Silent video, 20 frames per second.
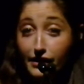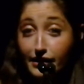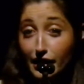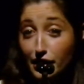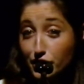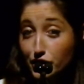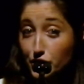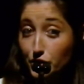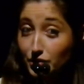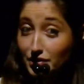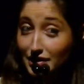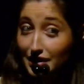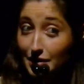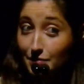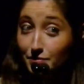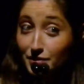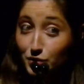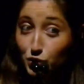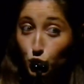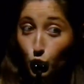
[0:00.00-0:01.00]
Can you
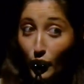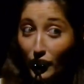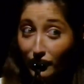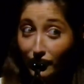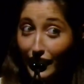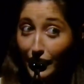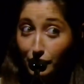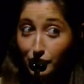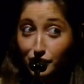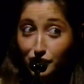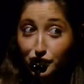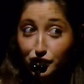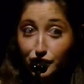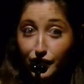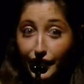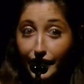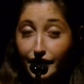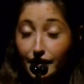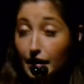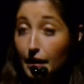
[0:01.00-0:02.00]
sleep 12 hours
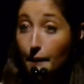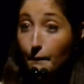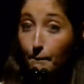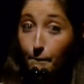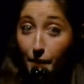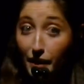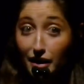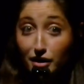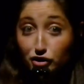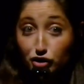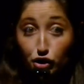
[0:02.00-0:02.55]
straight? Me